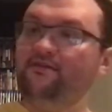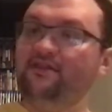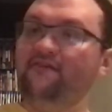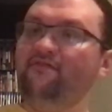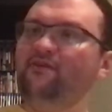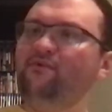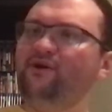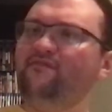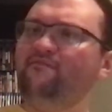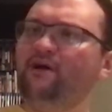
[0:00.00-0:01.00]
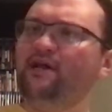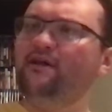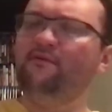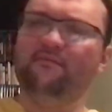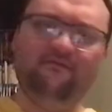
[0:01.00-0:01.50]
Definitely one of
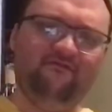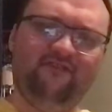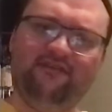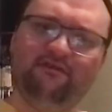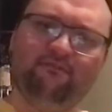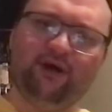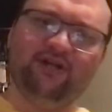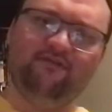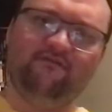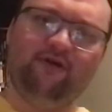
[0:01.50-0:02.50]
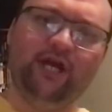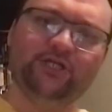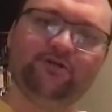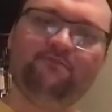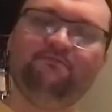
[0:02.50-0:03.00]
my favorite Brendan
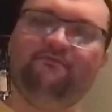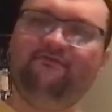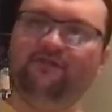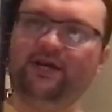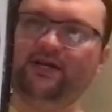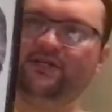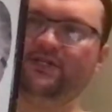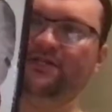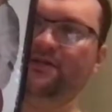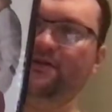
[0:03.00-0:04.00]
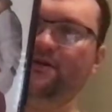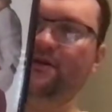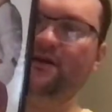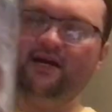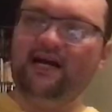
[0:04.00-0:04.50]
Fraser flicks.
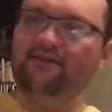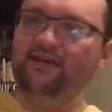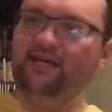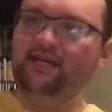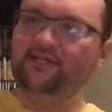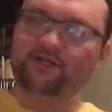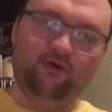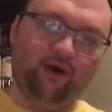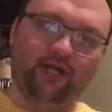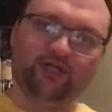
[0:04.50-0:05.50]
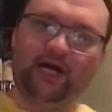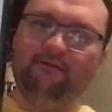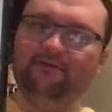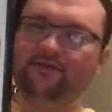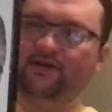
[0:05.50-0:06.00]
I think he does a great
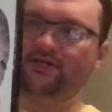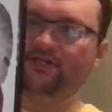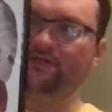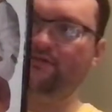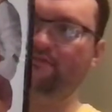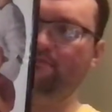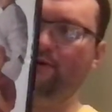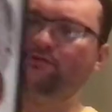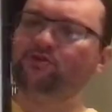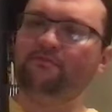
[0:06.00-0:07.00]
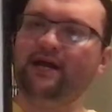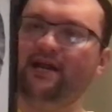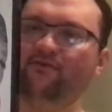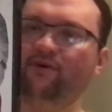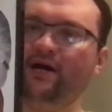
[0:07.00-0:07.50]
job in this, both
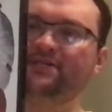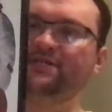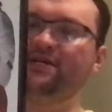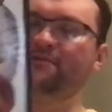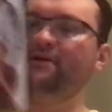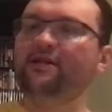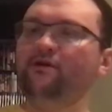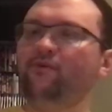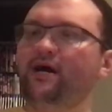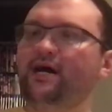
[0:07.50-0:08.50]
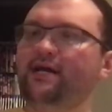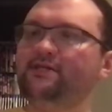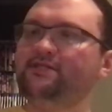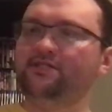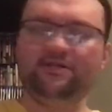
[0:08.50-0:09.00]
dramatic wise and comedic
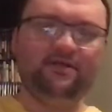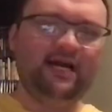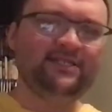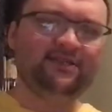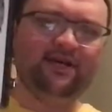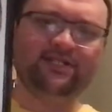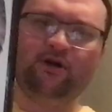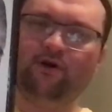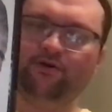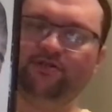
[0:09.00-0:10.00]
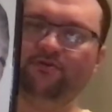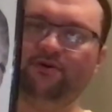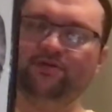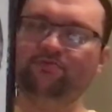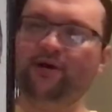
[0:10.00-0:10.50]
wise. A, it has a nice heart to it
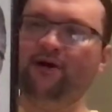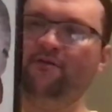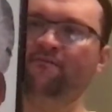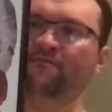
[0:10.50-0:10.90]
as well,